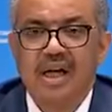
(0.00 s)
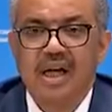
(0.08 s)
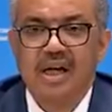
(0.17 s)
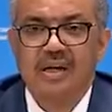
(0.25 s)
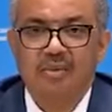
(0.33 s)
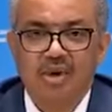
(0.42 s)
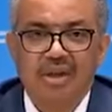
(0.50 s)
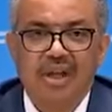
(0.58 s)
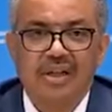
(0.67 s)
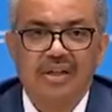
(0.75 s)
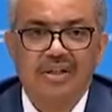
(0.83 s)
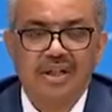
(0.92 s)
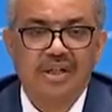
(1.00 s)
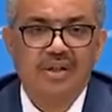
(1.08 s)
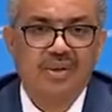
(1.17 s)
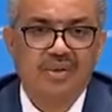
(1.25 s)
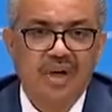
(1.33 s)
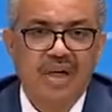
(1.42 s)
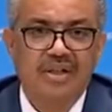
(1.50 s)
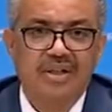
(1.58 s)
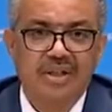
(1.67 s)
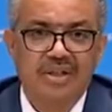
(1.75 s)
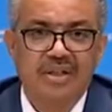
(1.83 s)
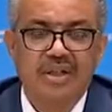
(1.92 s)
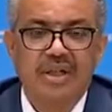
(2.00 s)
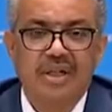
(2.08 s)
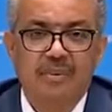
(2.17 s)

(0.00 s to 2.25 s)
and more than a third of countries